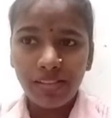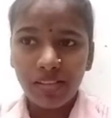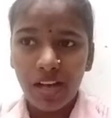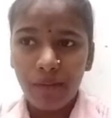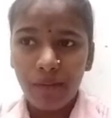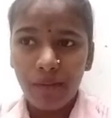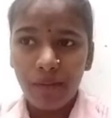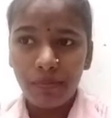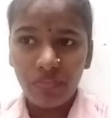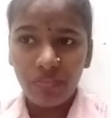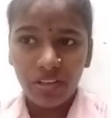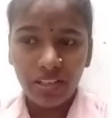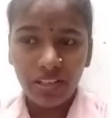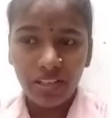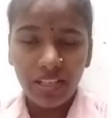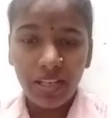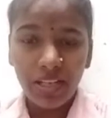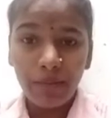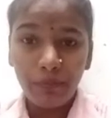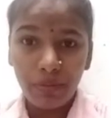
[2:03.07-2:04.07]
are
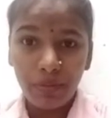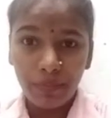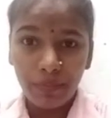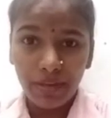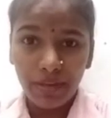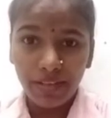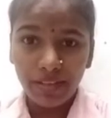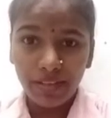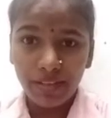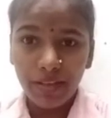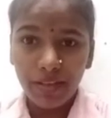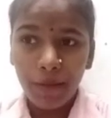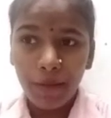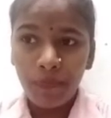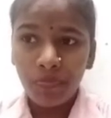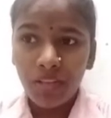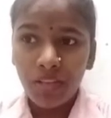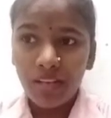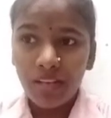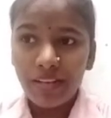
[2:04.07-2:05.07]
perfectly implemented.
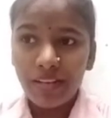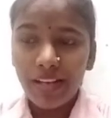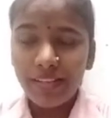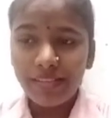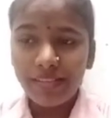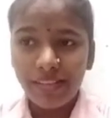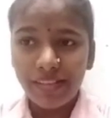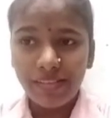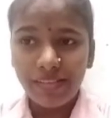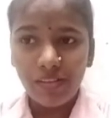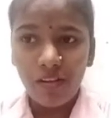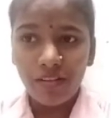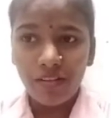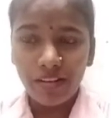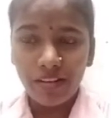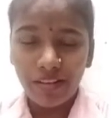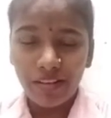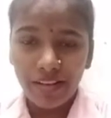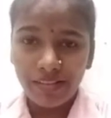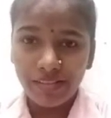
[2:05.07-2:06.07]
Next is
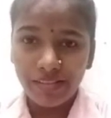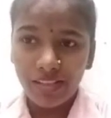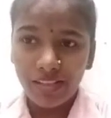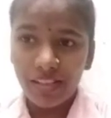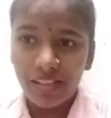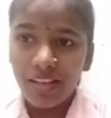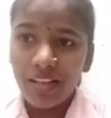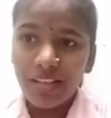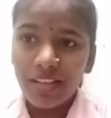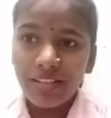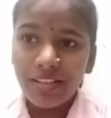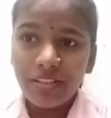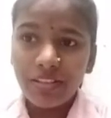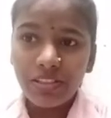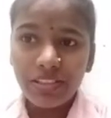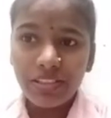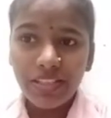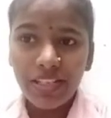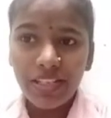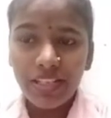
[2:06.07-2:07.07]
organizing.
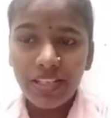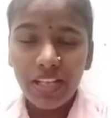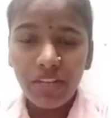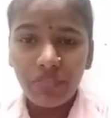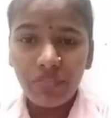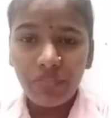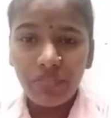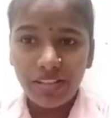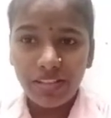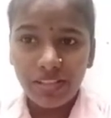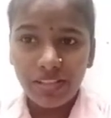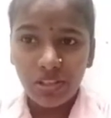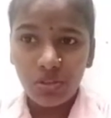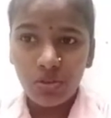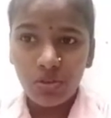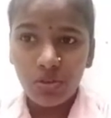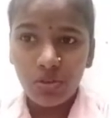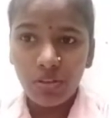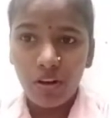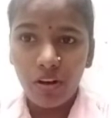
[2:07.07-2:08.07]
Tealive has a
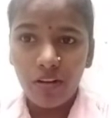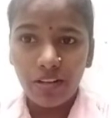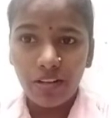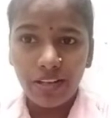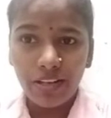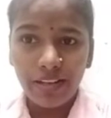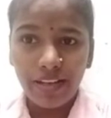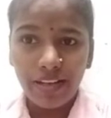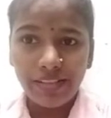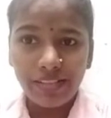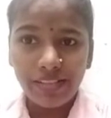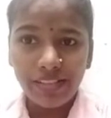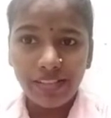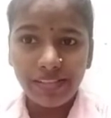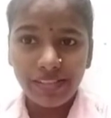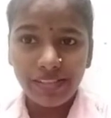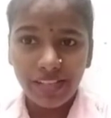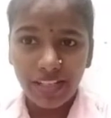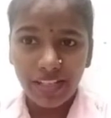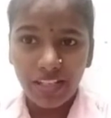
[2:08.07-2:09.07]
good organizing
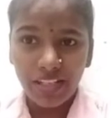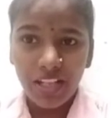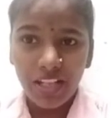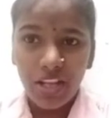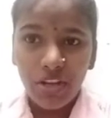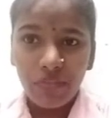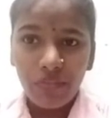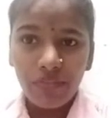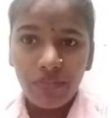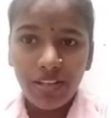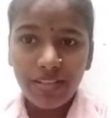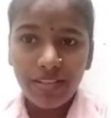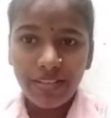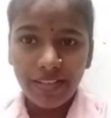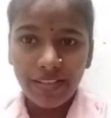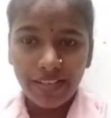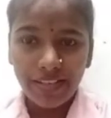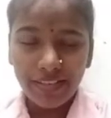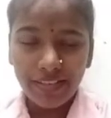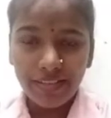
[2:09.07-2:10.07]
skill, which
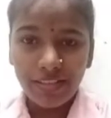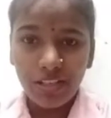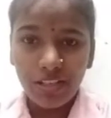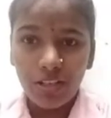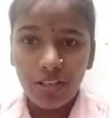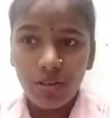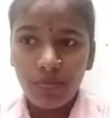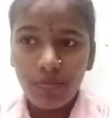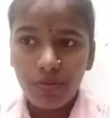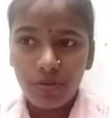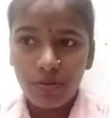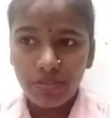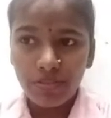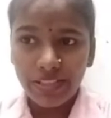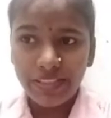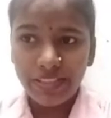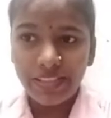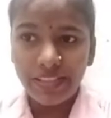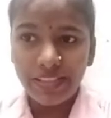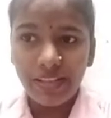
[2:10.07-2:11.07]
is the Loob
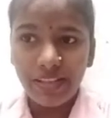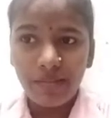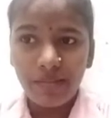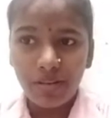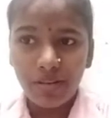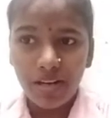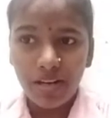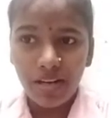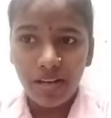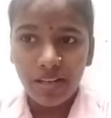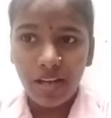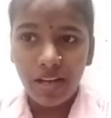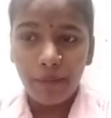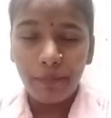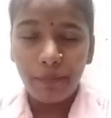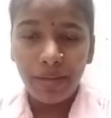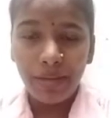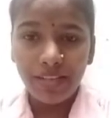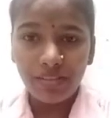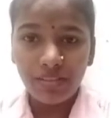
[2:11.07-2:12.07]
Holdings Sdn.Bhd are
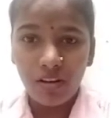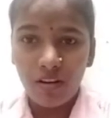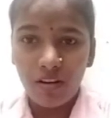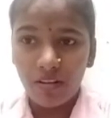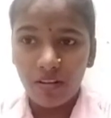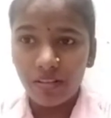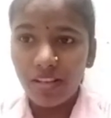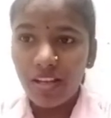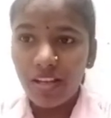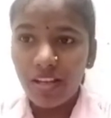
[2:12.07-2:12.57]
based on